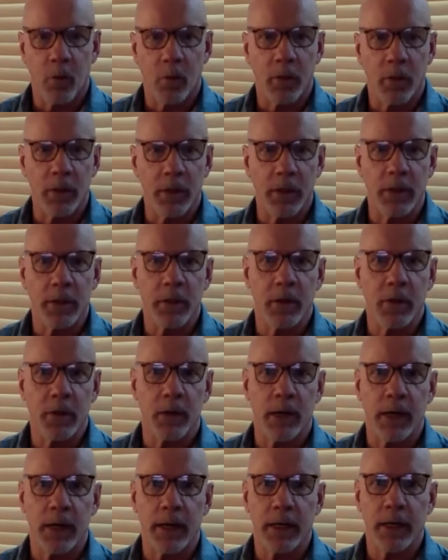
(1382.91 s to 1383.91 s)
million
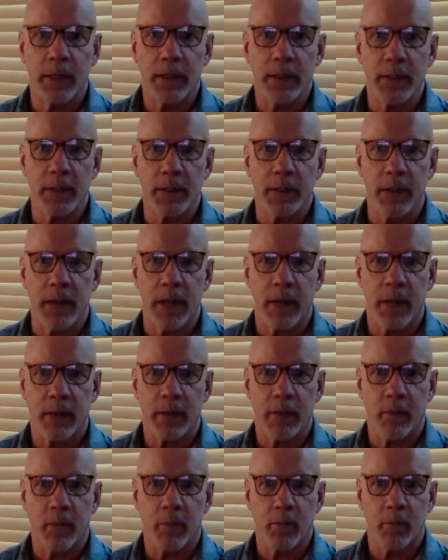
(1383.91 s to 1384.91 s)
Ukrainians to
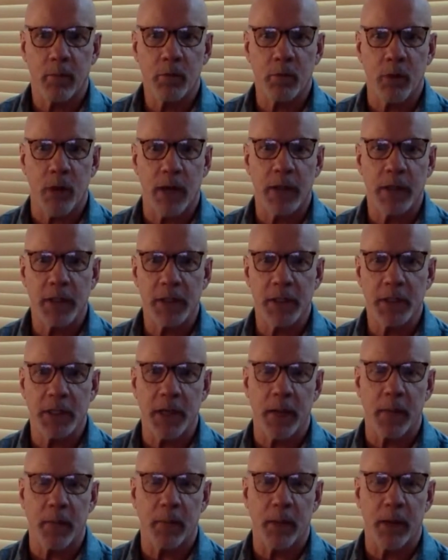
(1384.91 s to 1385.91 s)
death, trying to
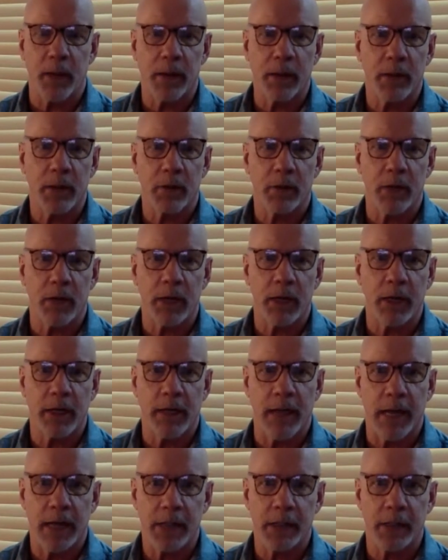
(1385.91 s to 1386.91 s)
stamp out Ukrainian
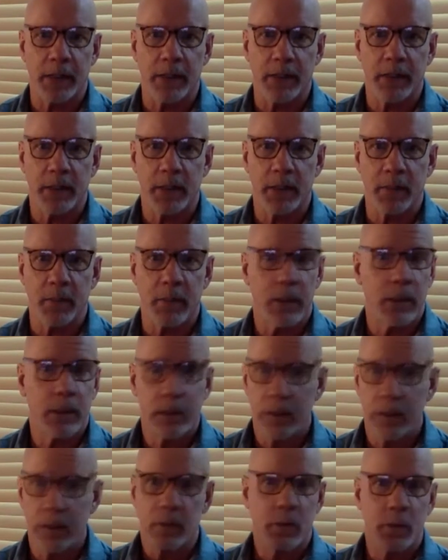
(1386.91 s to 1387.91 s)
nationalism,
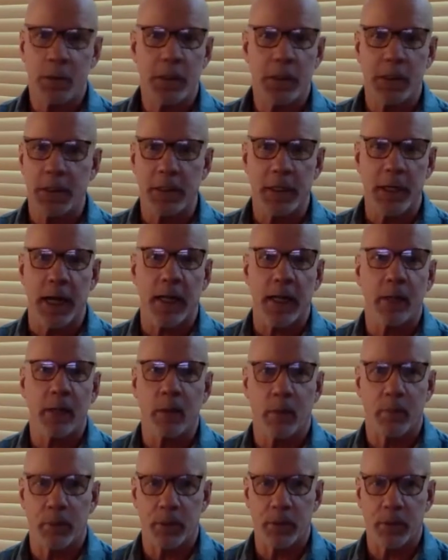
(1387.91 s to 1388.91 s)
which is exactly
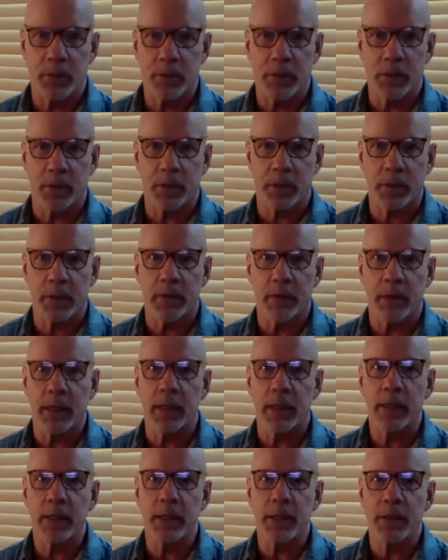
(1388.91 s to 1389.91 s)
what Putin's doing,
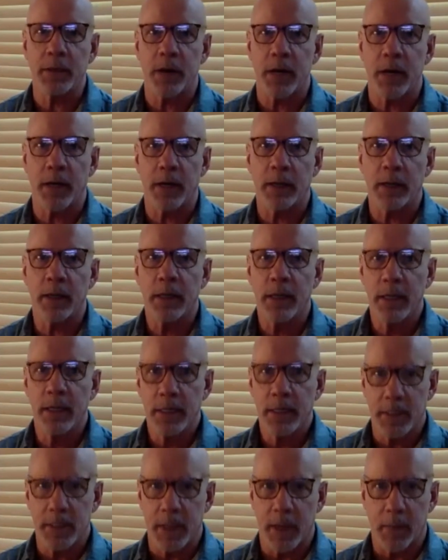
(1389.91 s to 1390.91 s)
right? He's trying to
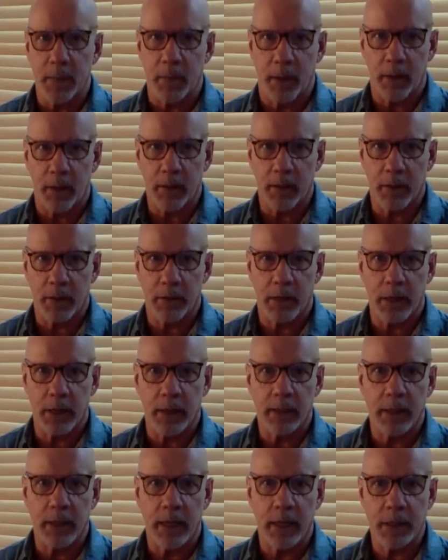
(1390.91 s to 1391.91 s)
stamp out
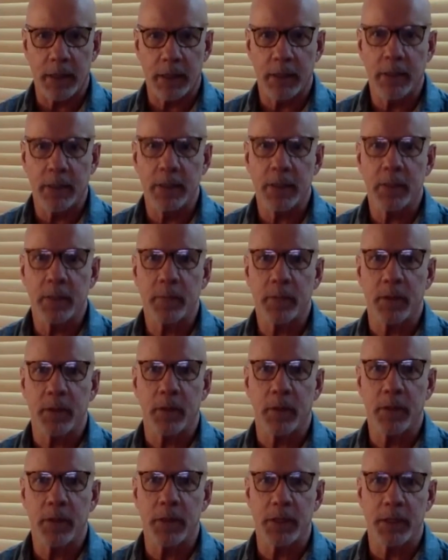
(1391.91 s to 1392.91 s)
Ukrainian nationalism. So
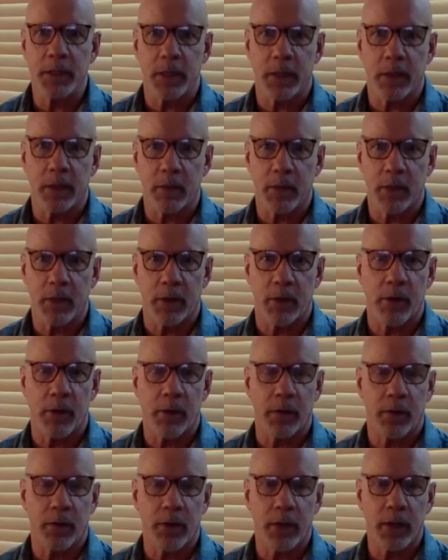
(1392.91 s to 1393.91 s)
this is a
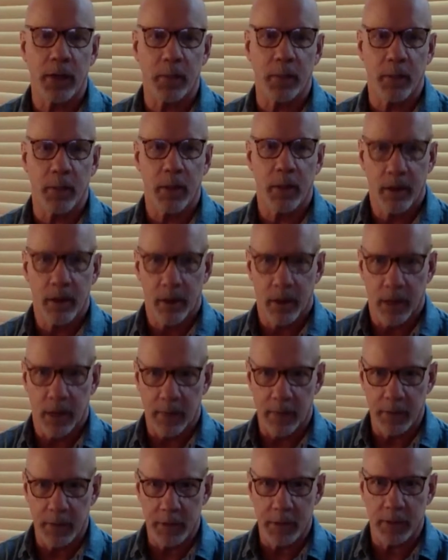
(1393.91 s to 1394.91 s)
recurring theme,
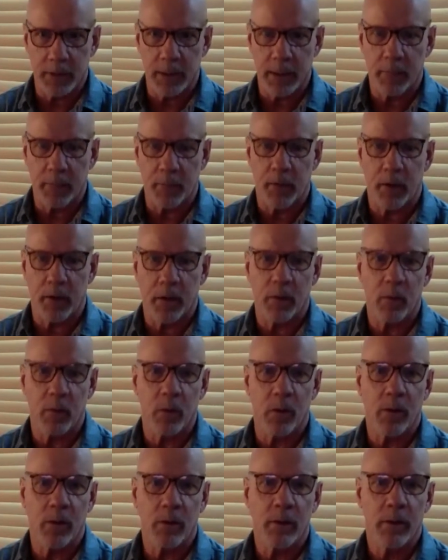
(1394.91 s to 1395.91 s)
obviously, in that part of the
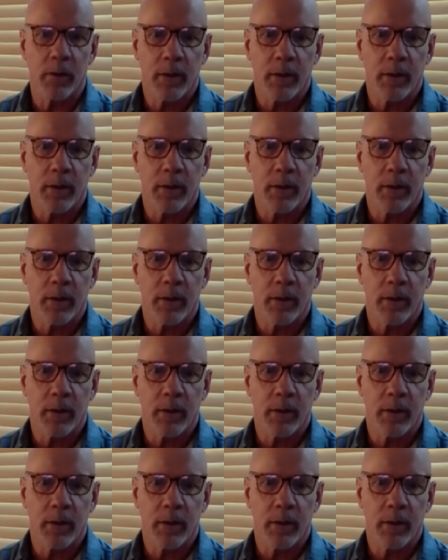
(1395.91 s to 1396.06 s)
world.